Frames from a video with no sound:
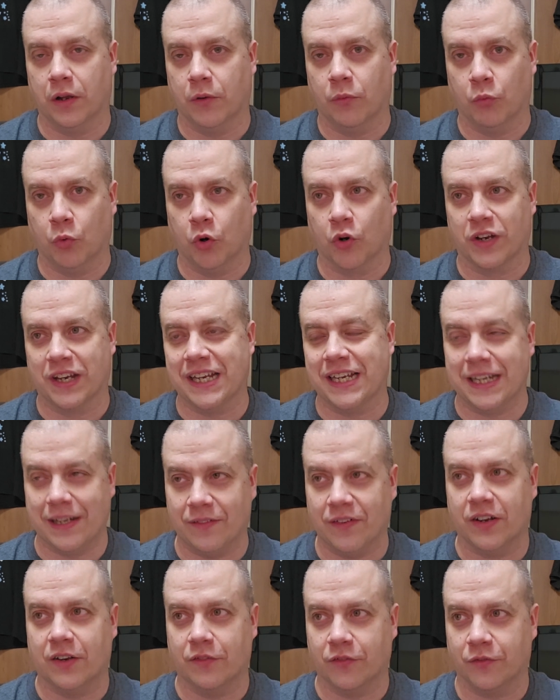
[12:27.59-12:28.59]
working,
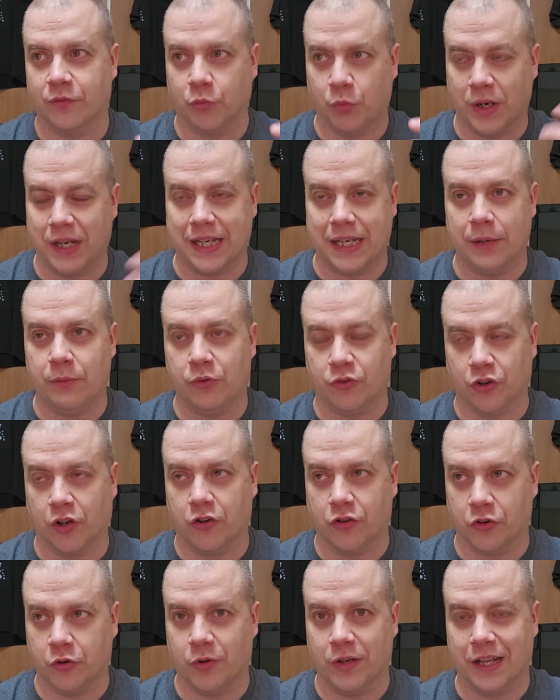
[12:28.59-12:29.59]
even if when he was
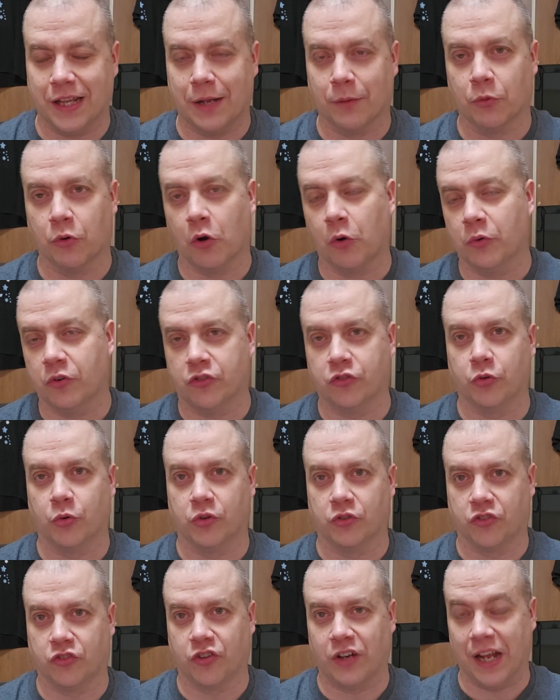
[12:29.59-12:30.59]
on duty, they were always
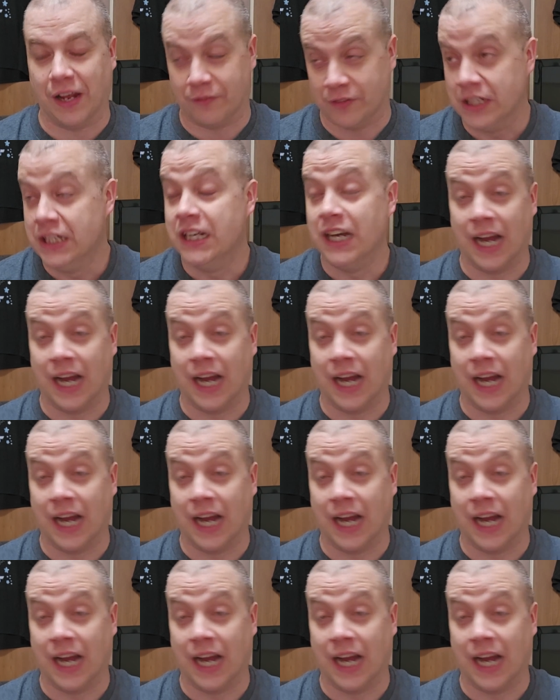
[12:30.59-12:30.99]
short-staffed.